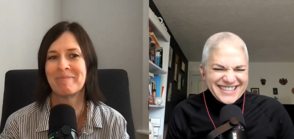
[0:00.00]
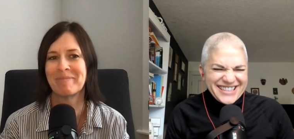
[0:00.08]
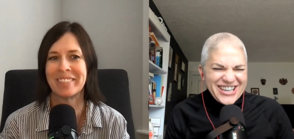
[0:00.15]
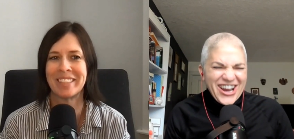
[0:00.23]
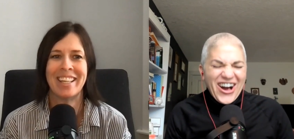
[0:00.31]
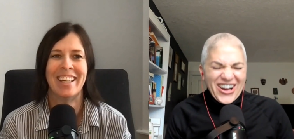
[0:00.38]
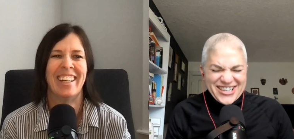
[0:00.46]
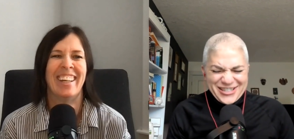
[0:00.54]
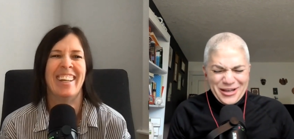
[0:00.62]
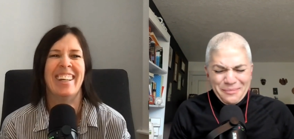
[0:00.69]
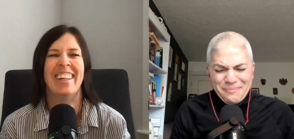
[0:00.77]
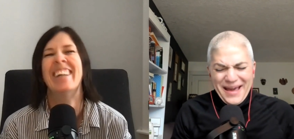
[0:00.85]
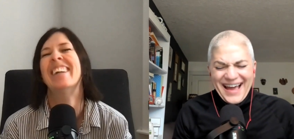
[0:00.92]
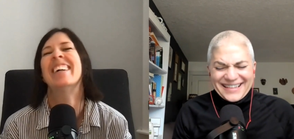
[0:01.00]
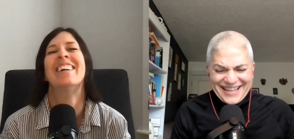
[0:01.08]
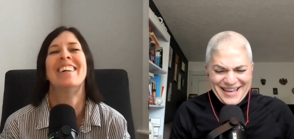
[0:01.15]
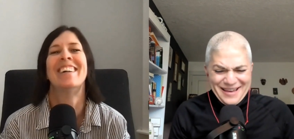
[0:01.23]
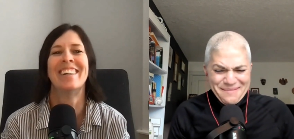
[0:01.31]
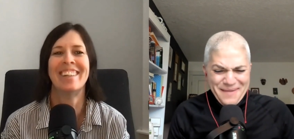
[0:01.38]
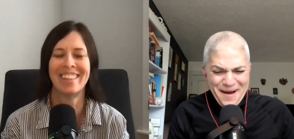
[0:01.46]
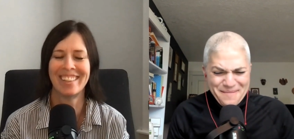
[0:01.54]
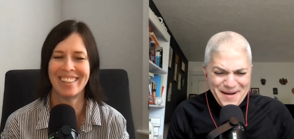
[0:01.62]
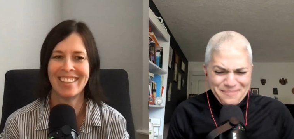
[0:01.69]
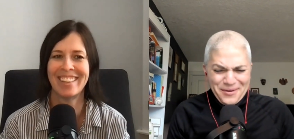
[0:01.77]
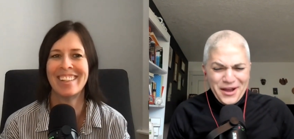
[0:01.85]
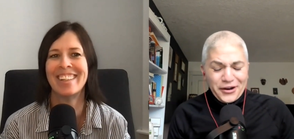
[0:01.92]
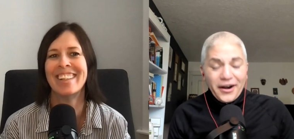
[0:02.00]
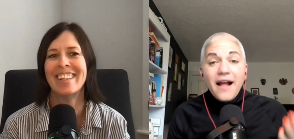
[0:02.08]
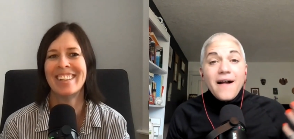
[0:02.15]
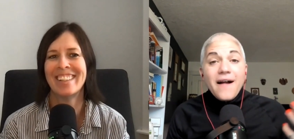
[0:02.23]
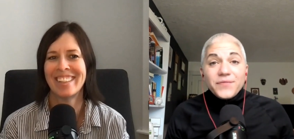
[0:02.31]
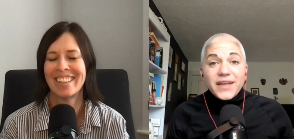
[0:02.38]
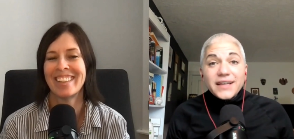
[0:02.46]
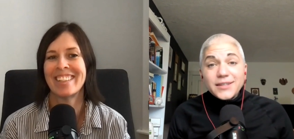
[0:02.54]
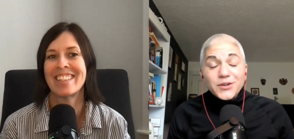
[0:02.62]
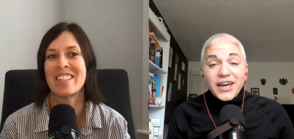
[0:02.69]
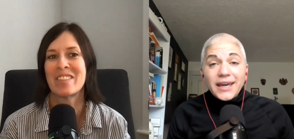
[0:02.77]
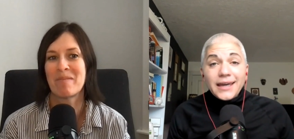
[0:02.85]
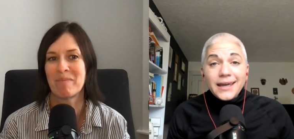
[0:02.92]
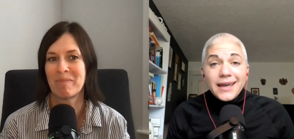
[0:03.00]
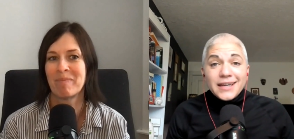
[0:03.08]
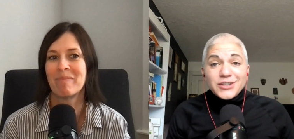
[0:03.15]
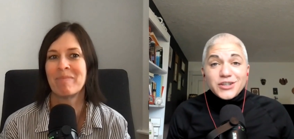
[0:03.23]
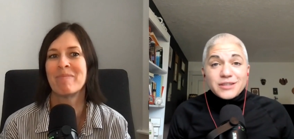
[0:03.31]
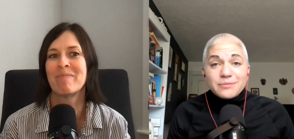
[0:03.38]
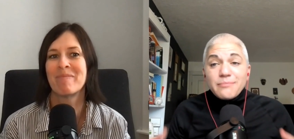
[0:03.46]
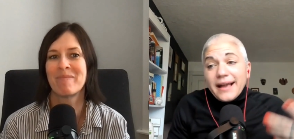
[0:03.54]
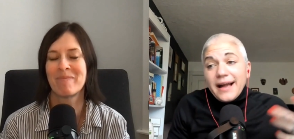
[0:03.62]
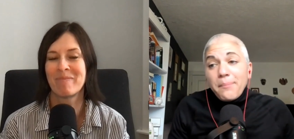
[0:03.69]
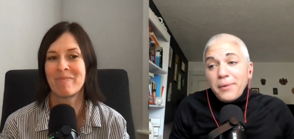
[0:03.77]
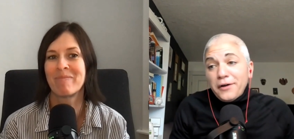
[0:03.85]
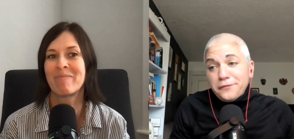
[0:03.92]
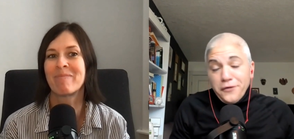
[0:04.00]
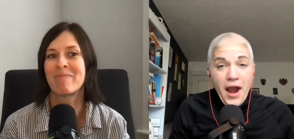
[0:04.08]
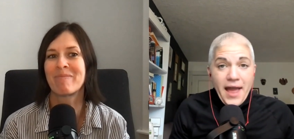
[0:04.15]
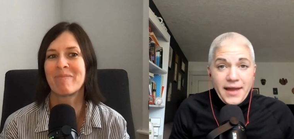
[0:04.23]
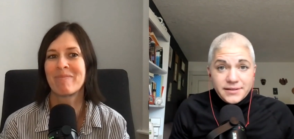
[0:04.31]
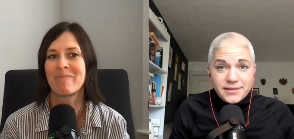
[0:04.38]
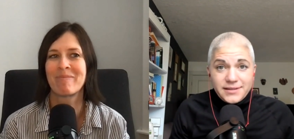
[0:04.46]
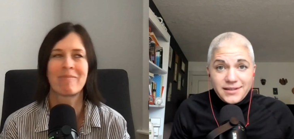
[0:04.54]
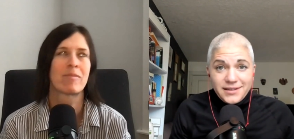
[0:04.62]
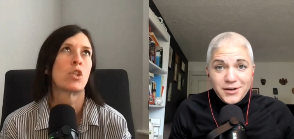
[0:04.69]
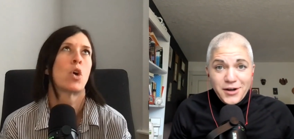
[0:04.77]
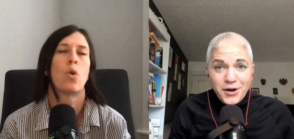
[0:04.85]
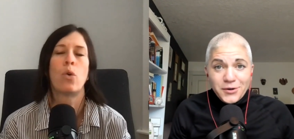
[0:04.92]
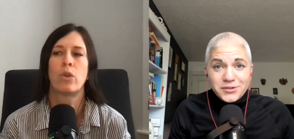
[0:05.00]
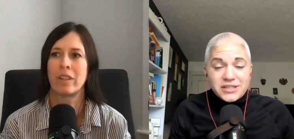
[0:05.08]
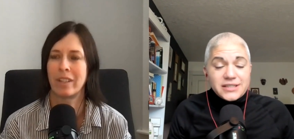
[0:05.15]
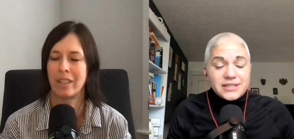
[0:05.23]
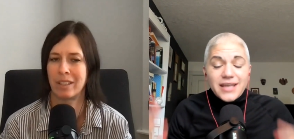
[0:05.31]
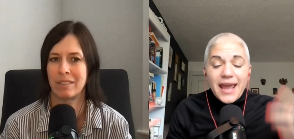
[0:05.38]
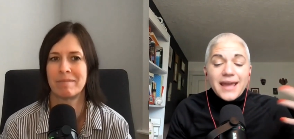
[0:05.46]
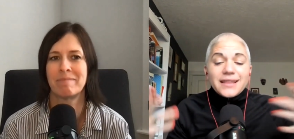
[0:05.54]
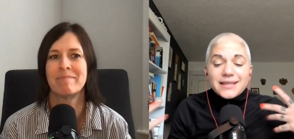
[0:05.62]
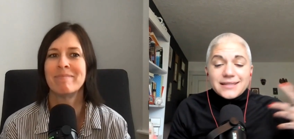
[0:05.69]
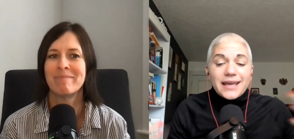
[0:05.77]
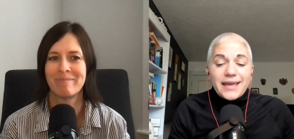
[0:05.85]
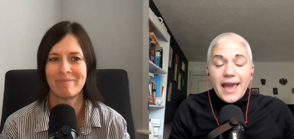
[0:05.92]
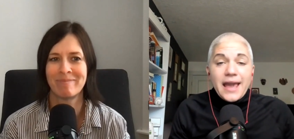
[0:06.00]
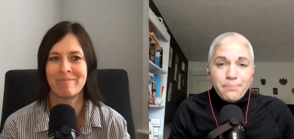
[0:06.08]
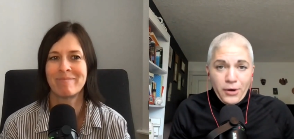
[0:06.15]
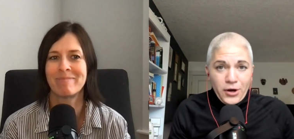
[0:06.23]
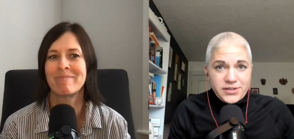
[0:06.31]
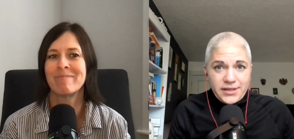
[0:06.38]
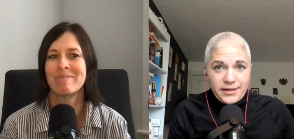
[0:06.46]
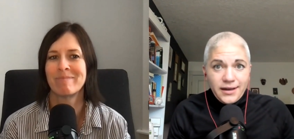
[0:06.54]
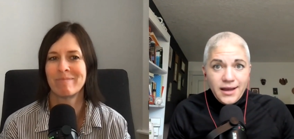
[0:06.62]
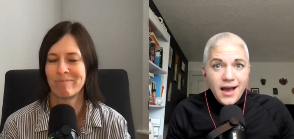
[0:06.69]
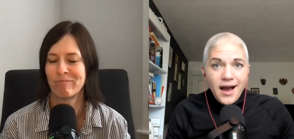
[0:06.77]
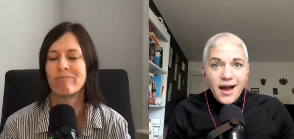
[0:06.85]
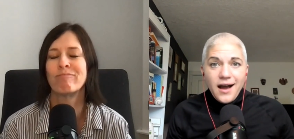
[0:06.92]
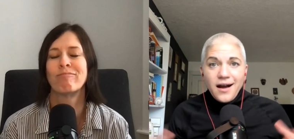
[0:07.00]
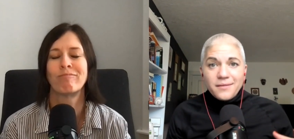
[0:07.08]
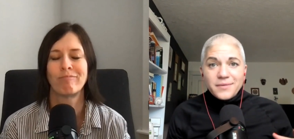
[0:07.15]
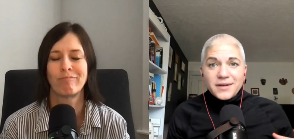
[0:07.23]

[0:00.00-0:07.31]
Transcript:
Speaker 1: talk so badly about my brother that's okay just make up a friend you know totally. just say it's like a person um